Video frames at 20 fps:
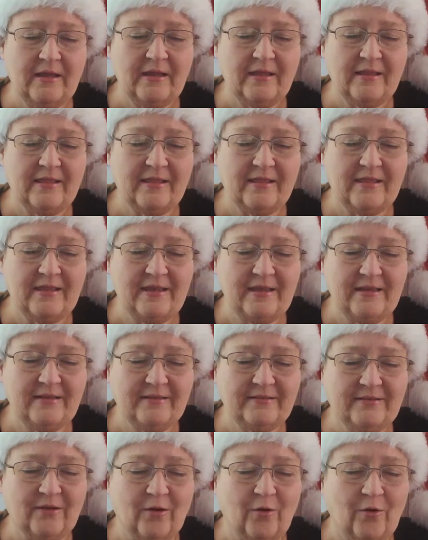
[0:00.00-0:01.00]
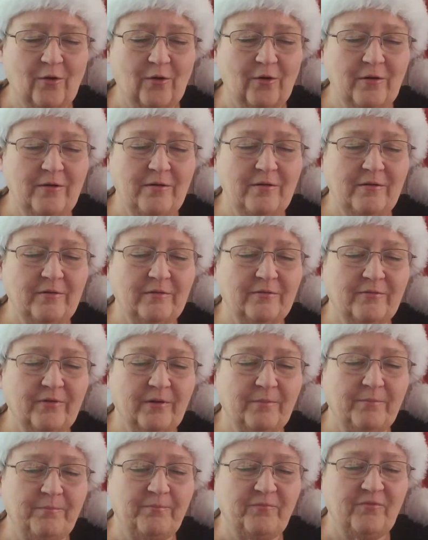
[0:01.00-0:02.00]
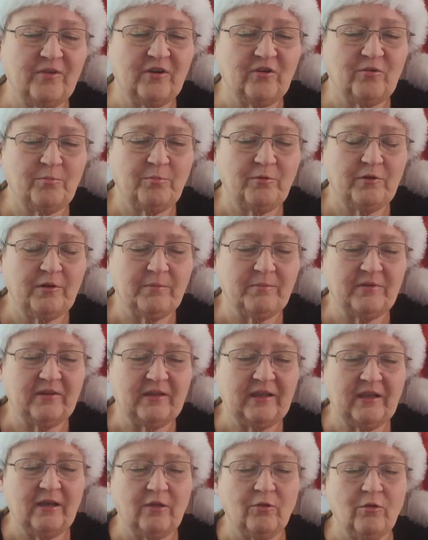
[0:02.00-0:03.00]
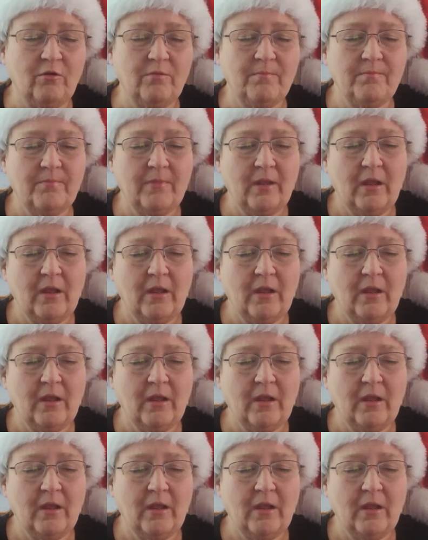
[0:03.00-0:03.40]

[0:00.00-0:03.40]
these are, if I finish putting them together,